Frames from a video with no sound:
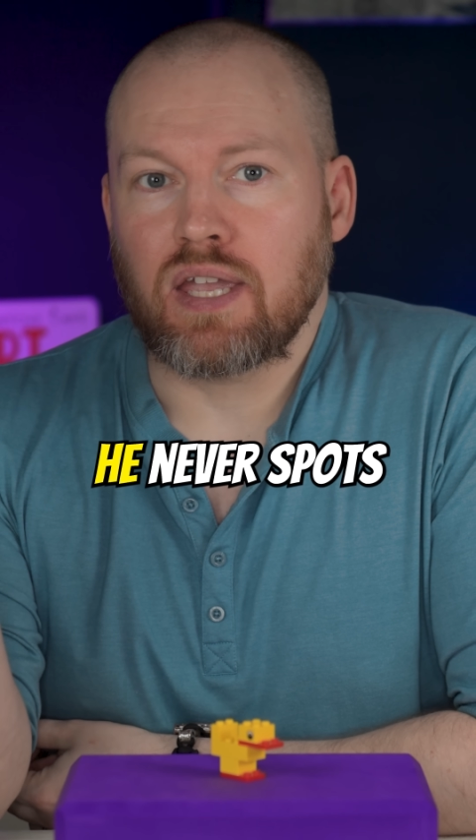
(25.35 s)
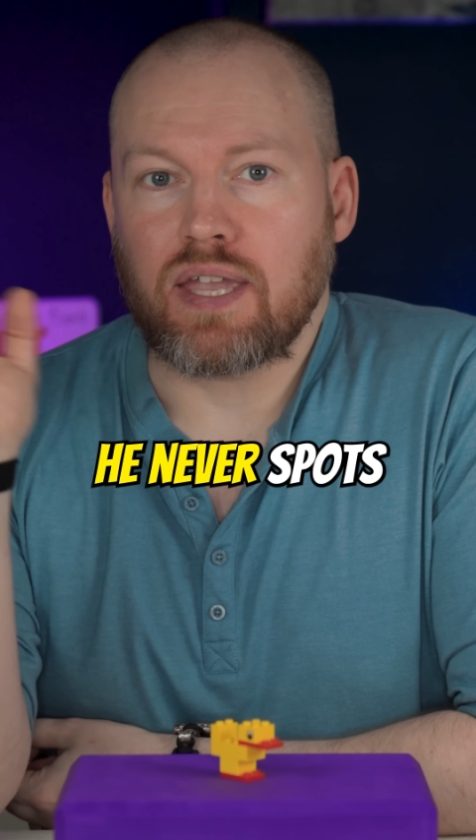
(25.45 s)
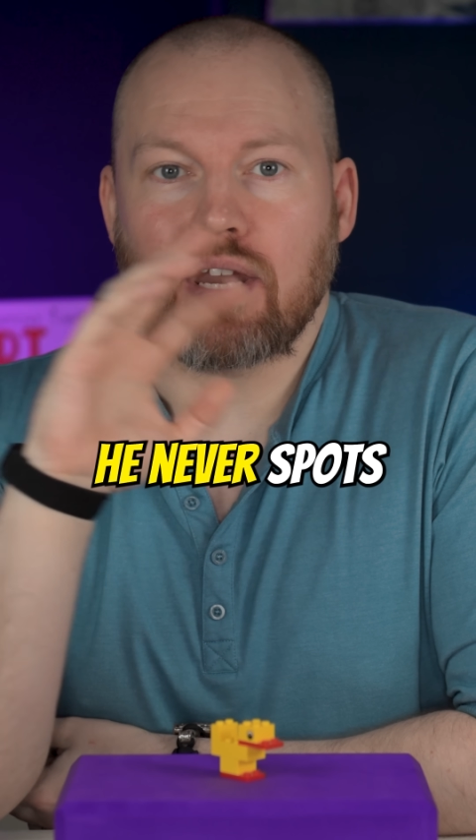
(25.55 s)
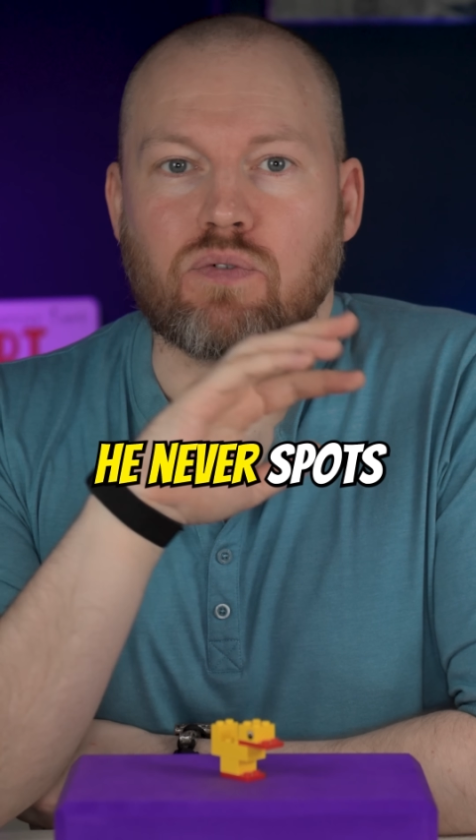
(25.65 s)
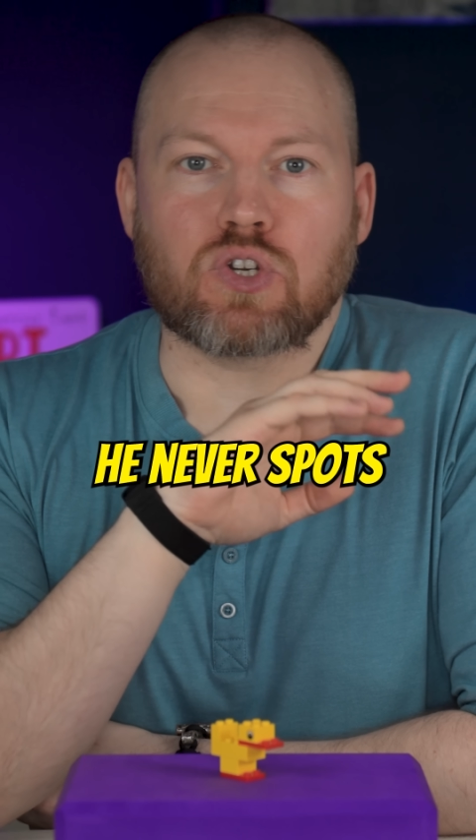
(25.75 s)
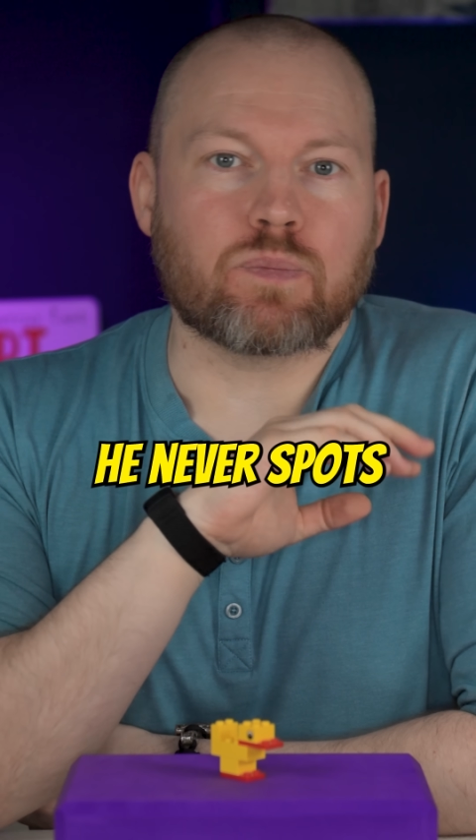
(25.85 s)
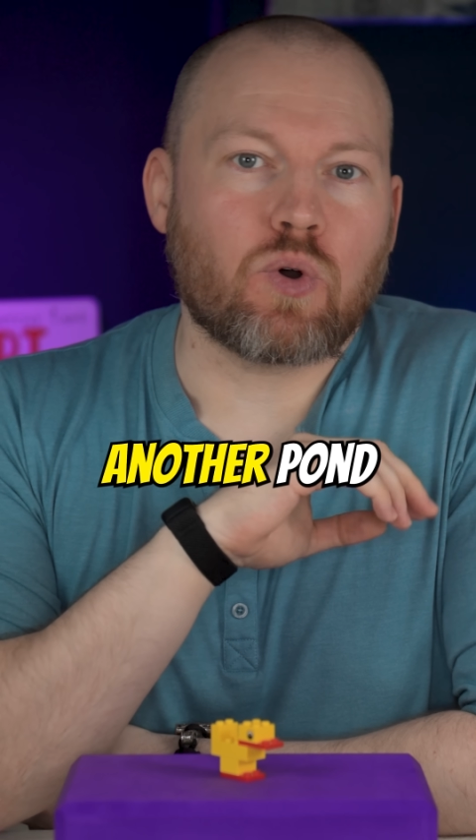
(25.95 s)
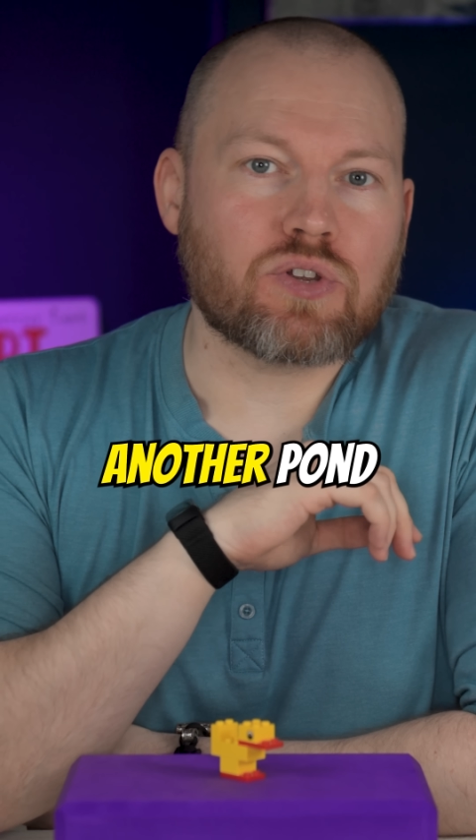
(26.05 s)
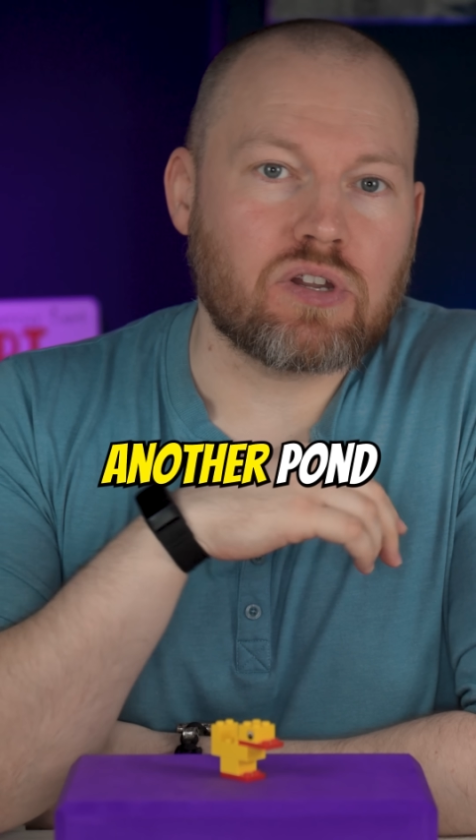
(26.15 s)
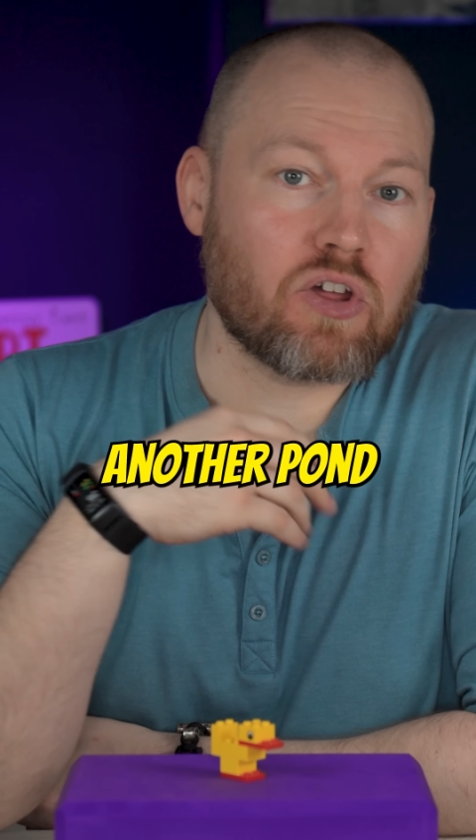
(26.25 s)
he never
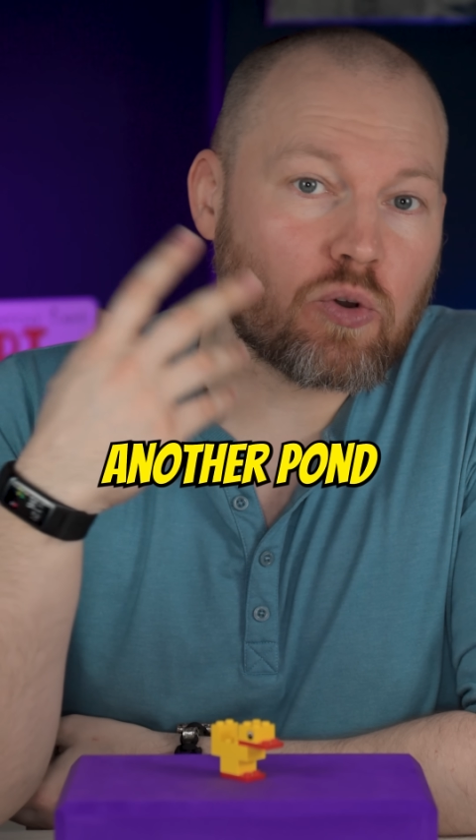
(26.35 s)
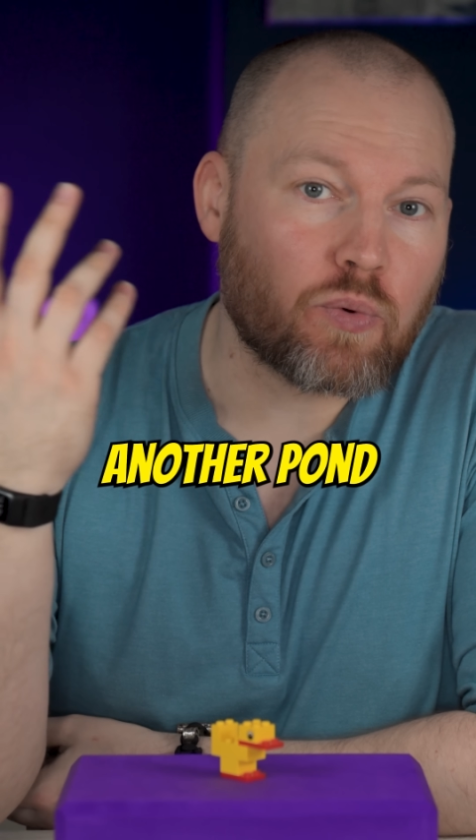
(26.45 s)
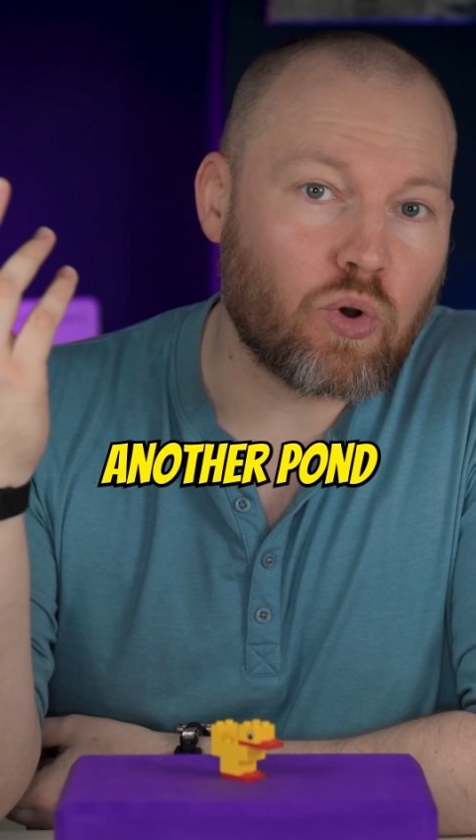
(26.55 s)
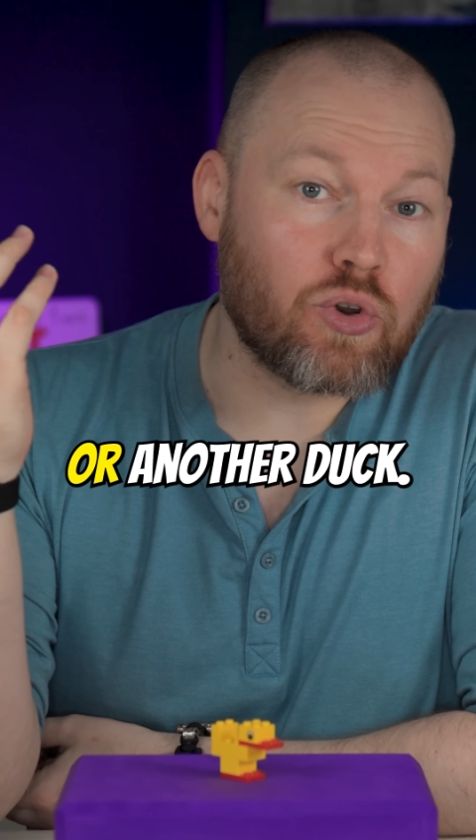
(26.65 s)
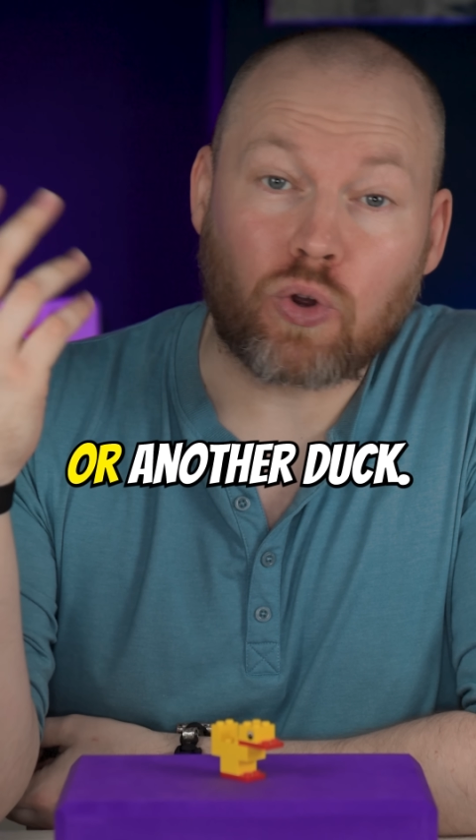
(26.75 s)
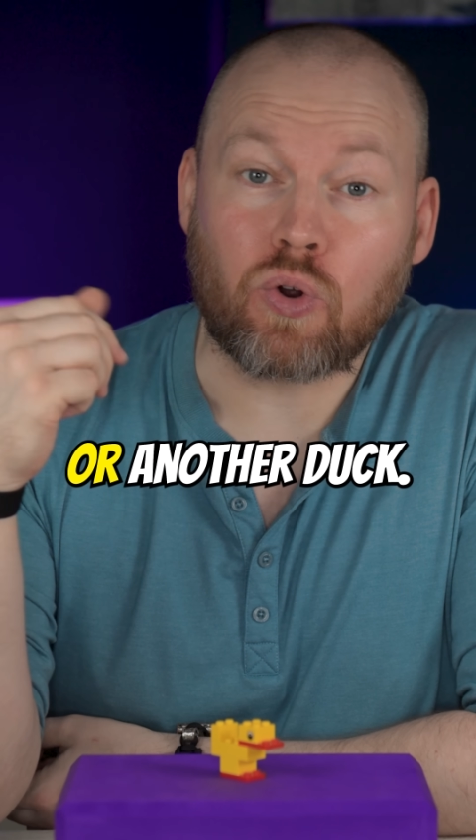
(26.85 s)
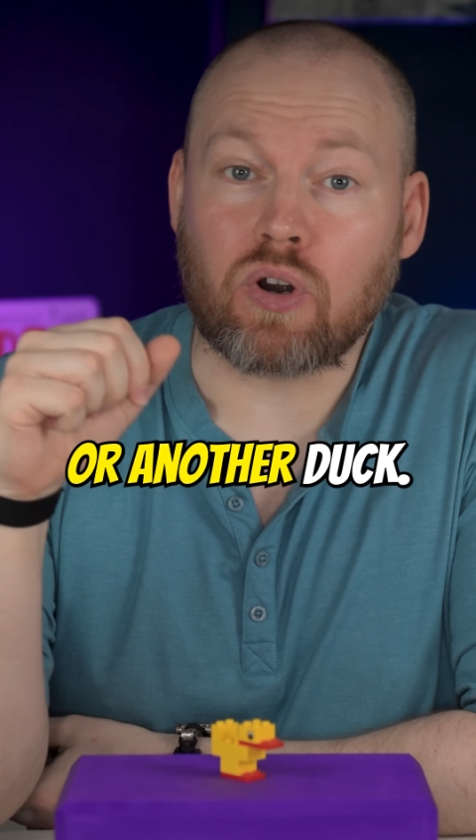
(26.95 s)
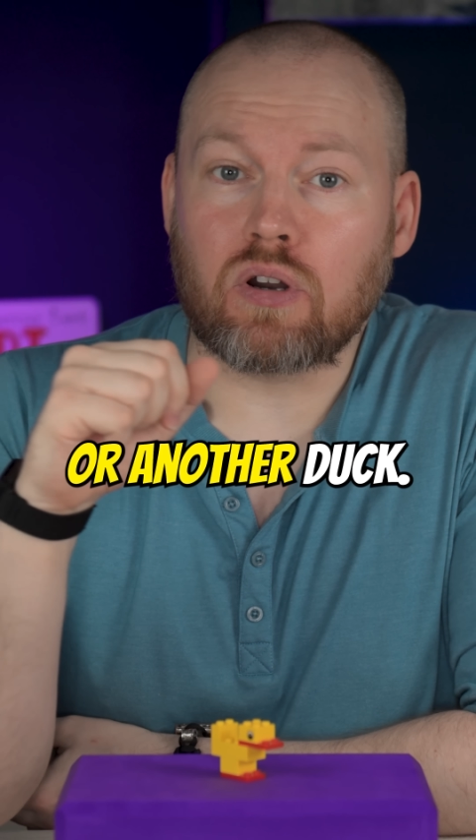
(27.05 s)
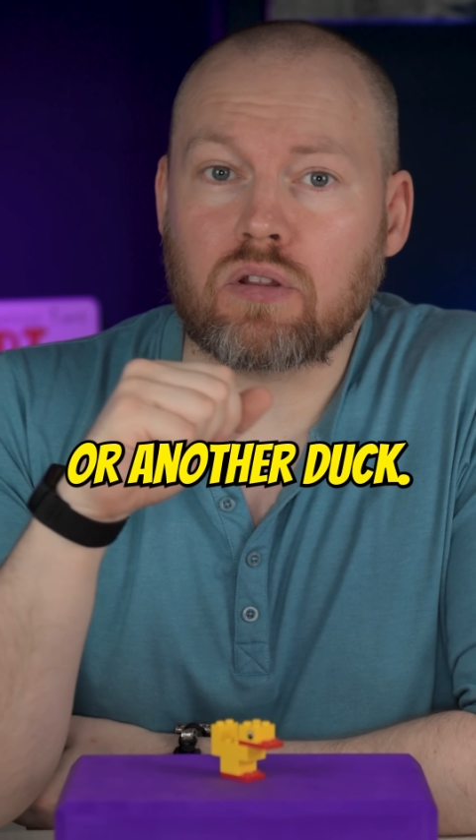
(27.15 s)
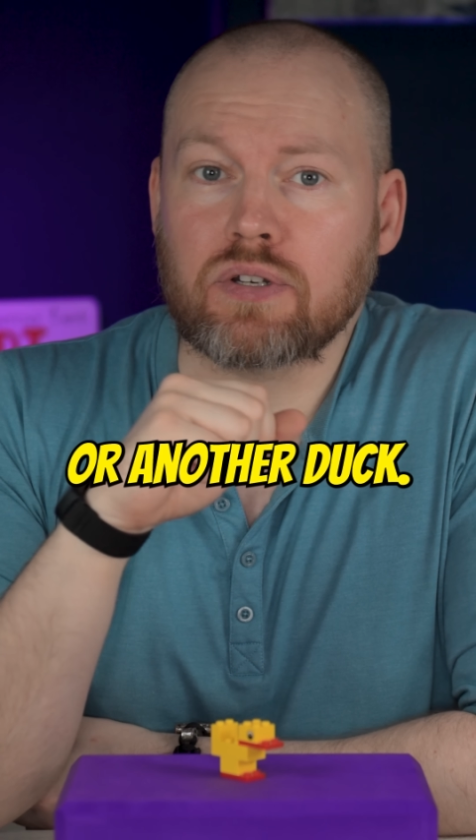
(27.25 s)
spots another pond
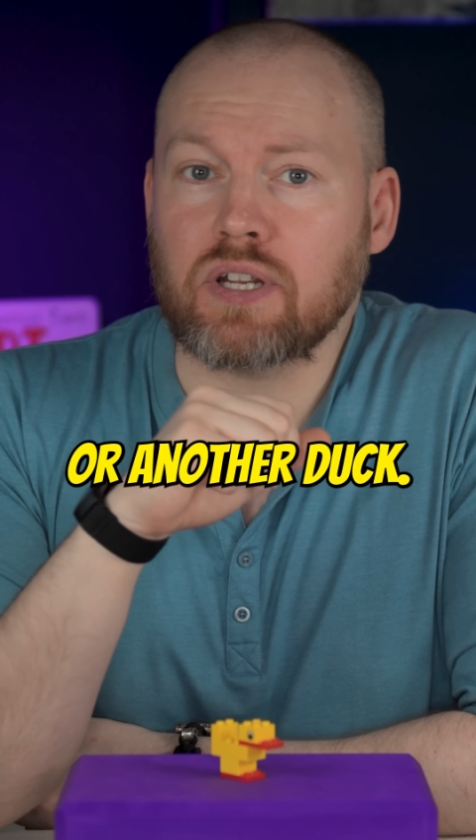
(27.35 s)
or another